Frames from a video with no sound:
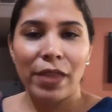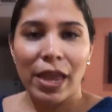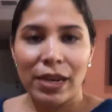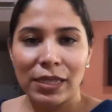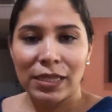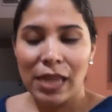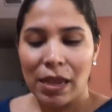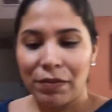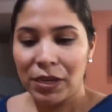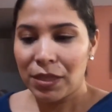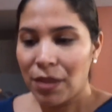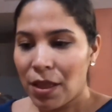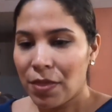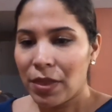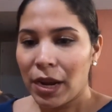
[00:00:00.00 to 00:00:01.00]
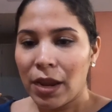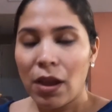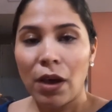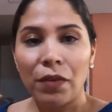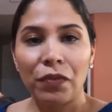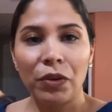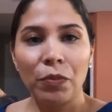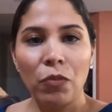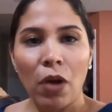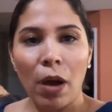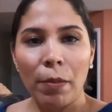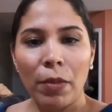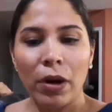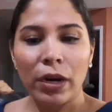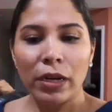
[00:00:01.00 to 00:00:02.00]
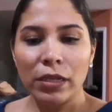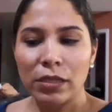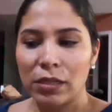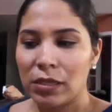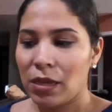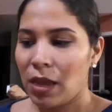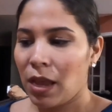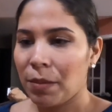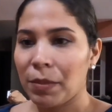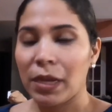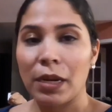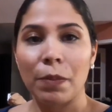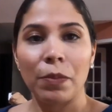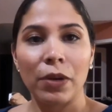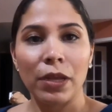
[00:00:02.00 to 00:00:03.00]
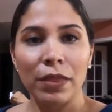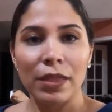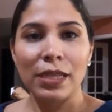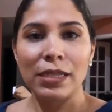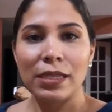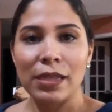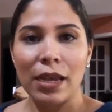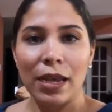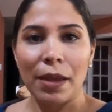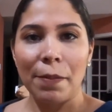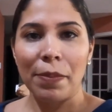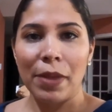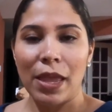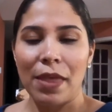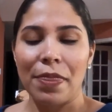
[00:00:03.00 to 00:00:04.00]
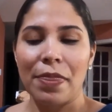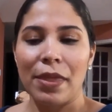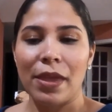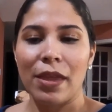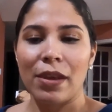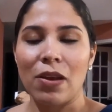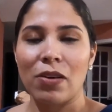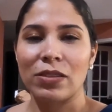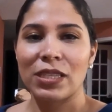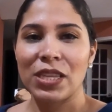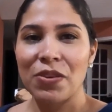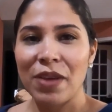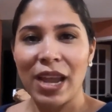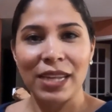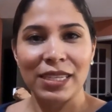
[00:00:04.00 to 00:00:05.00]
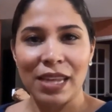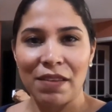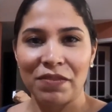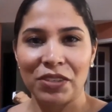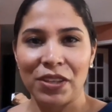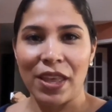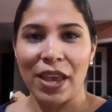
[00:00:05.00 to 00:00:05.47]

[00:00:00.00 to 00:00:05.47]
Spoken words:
that is everything that I got from Walmart. I'm going to put this up and then I'll see you guys after